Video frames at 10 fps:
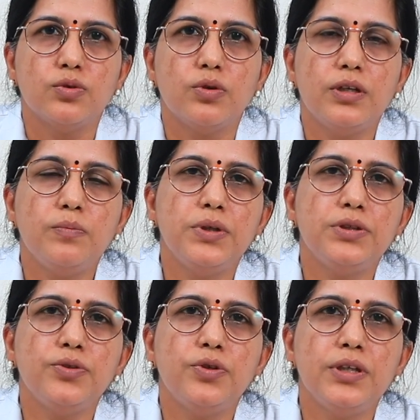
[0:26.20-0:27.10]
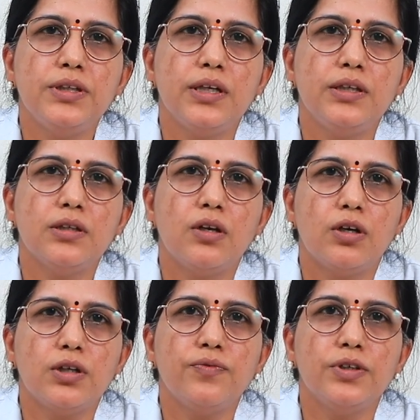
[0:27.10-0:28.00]
So in PCOD there is a
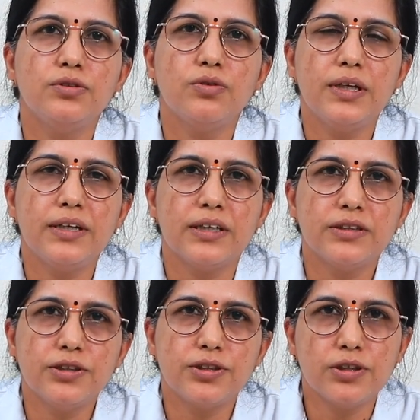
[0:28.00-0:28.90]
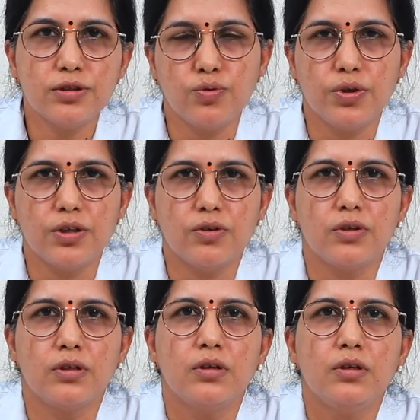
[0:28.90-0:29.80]
lot of insulin resistance going
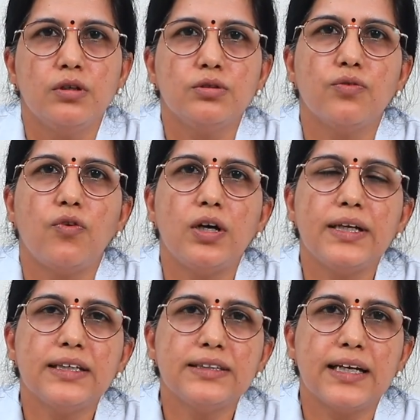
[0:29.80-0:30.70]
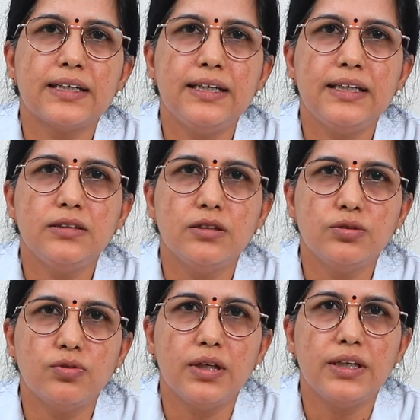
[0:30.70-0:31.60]
on. So what exactly is
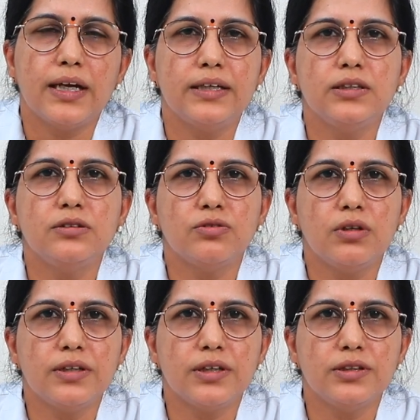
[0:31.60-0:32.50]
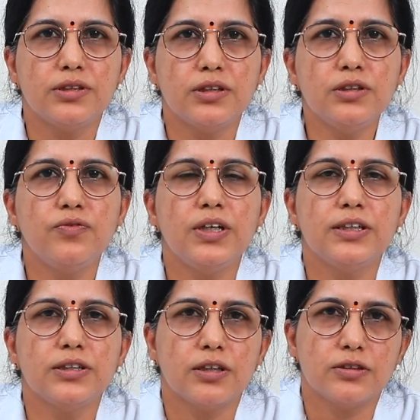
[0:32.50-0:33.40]
insulin and insulin resistance? We'll
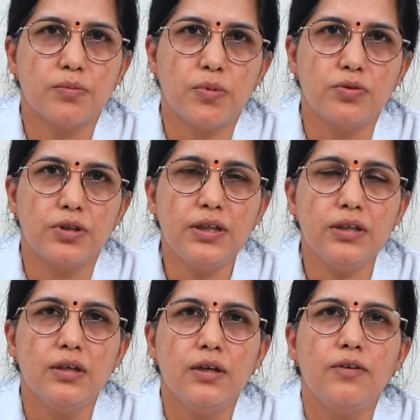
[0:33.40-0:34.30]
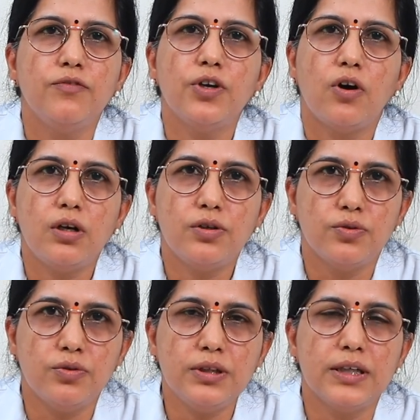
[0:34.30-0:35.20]
discuss about it. We all
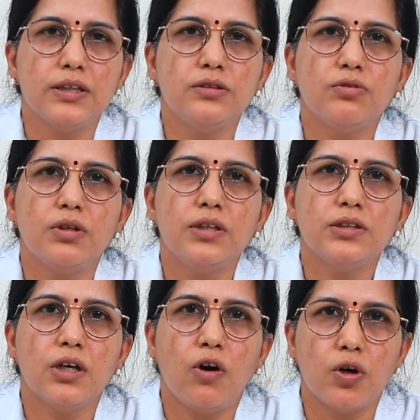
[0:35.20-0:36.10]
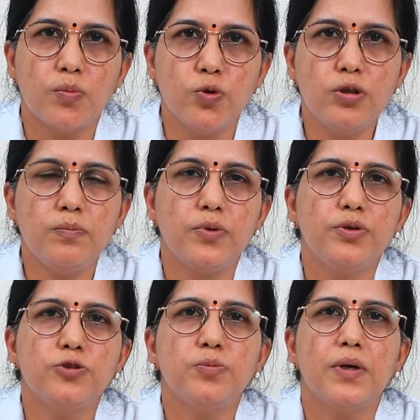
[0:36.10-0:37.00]
know that insulin is a hormone
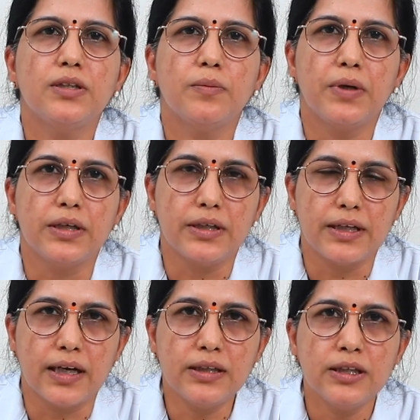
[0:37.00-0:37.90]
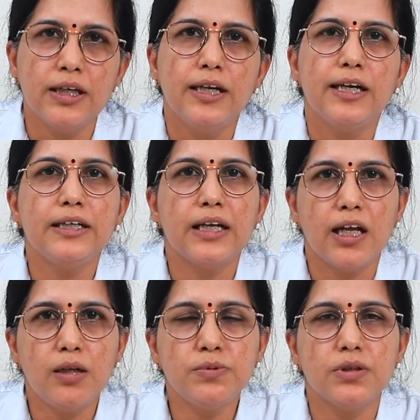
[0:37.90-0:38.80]
produced by the pancreas. It
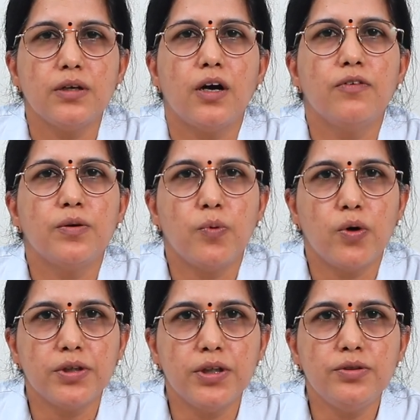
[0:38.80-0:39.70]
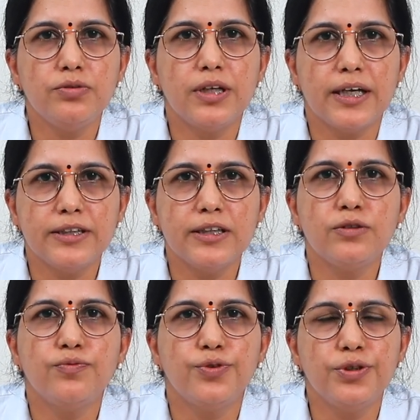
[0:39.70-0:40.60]
helps our body to
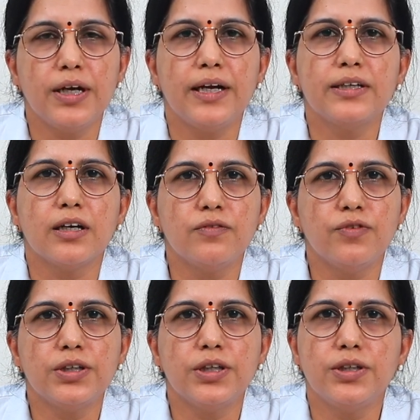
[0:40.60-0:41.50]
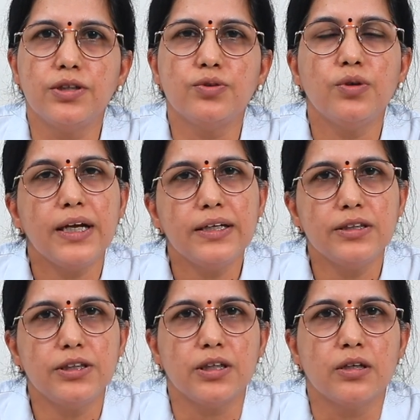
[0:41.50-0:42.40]
digest food and convert it into
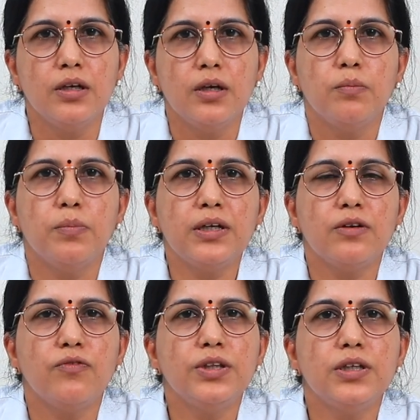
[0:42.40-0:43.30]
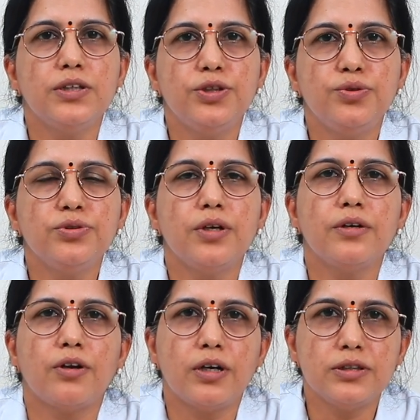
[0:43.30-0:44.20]
energy. But when the tissues are
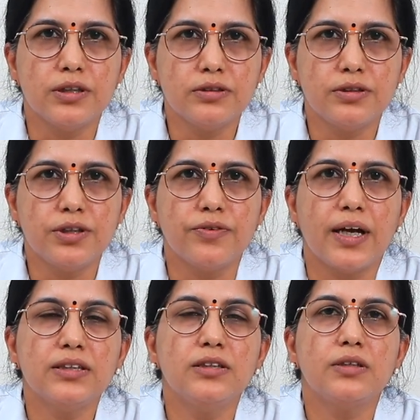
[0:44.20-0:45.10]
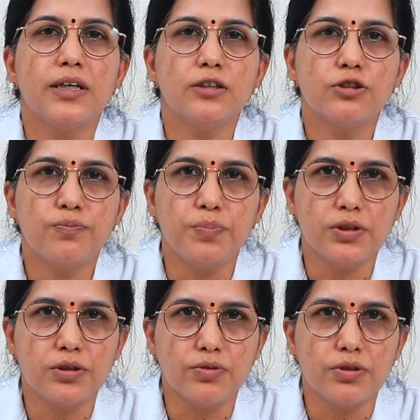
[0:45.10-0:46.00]
not sensitive, as in case of
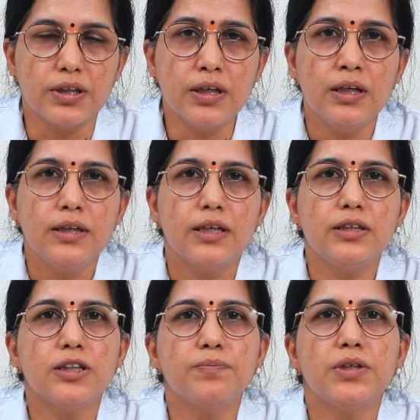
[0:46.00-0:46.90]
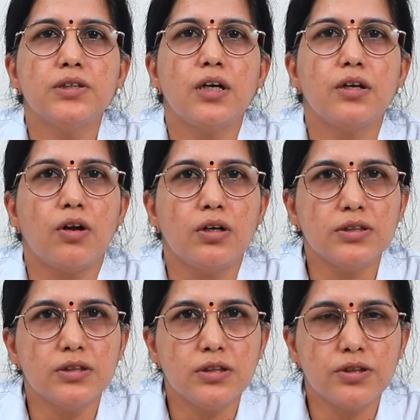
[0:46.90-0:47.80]
PCOD, the receptors are not
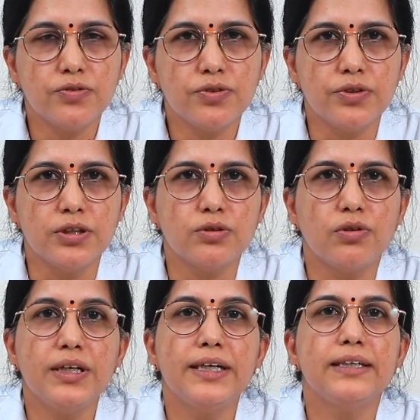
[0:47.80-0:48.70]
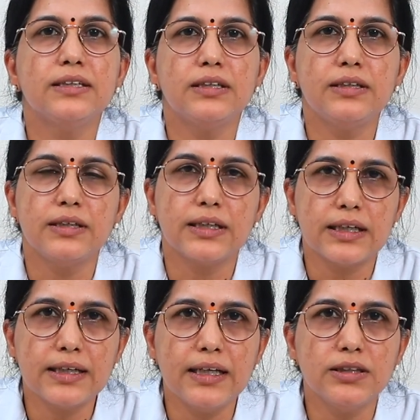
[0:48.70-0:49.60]
sensitive to insulin, it doesn't
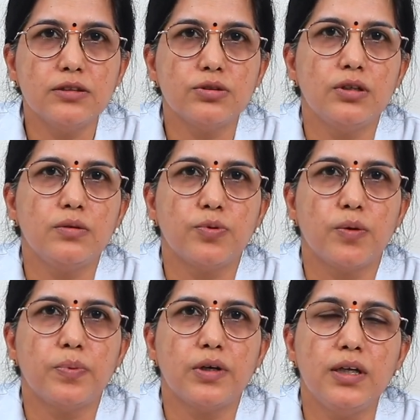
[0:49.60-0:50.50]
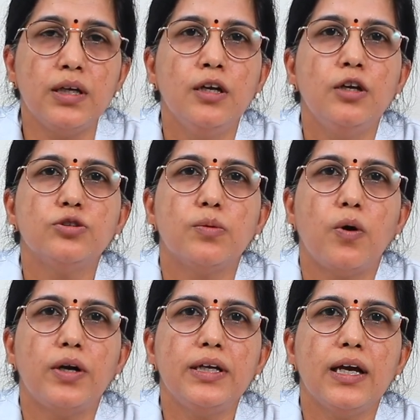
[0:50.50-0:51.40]
recognize insulin properly. So
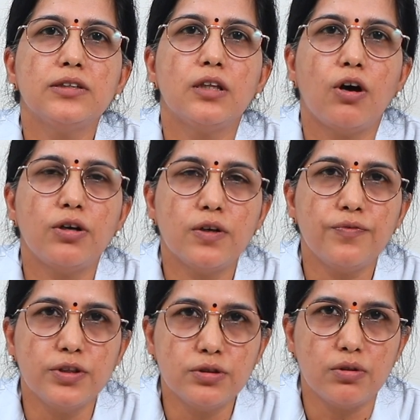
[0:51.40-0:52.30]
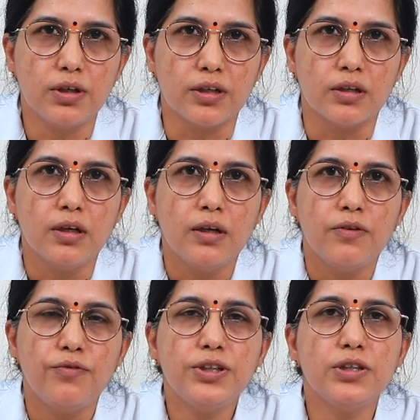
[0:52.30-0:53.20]
body has lot of insulin
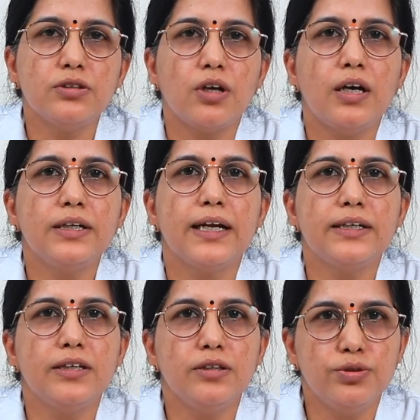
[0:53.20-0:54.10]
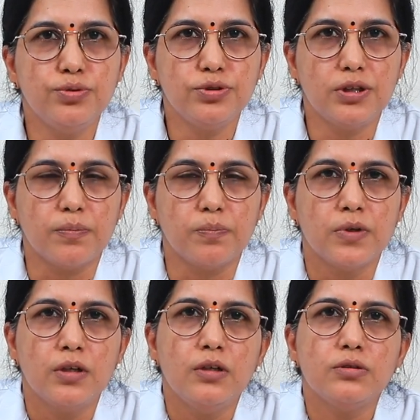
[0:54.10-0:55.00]
which is not getting used up.
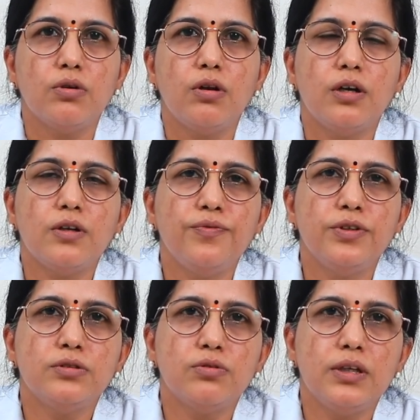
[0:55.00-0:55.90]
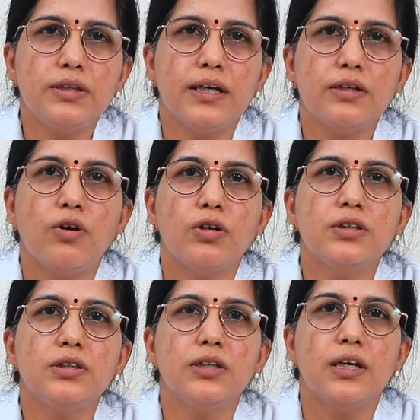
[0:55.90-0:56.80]
So lot of insulin then
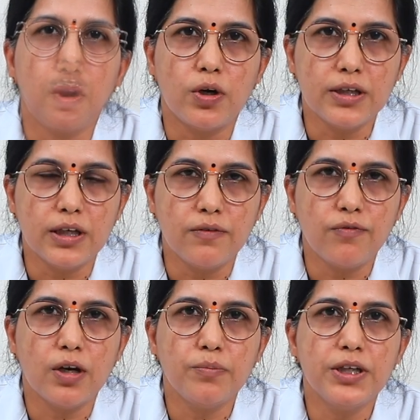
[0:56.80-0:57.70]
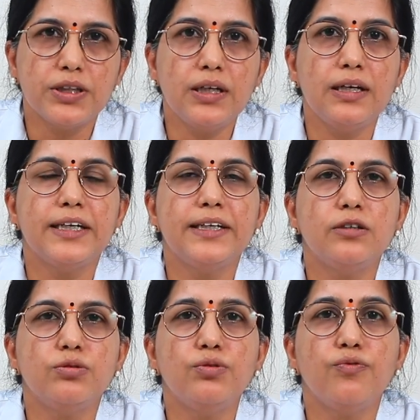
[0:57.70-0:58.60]
causes body inflammation,
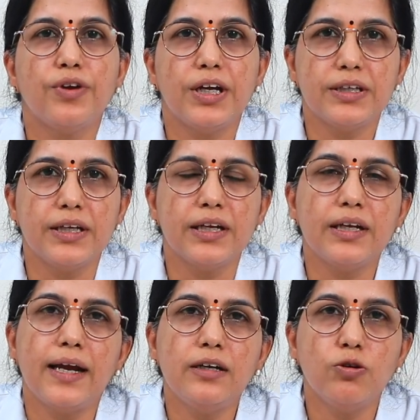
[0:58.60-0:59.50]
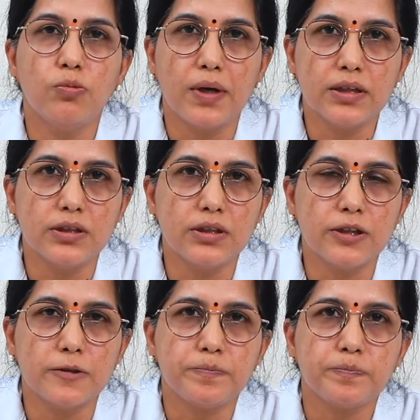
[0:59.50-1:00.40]
leading to weight gain and
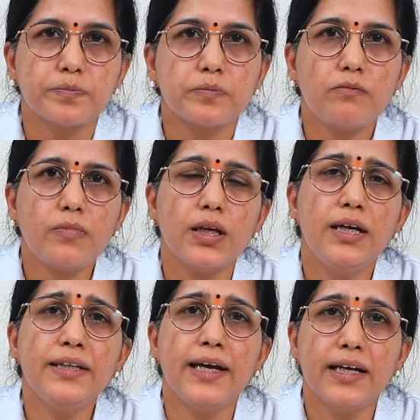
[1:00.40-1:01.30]
obesity. And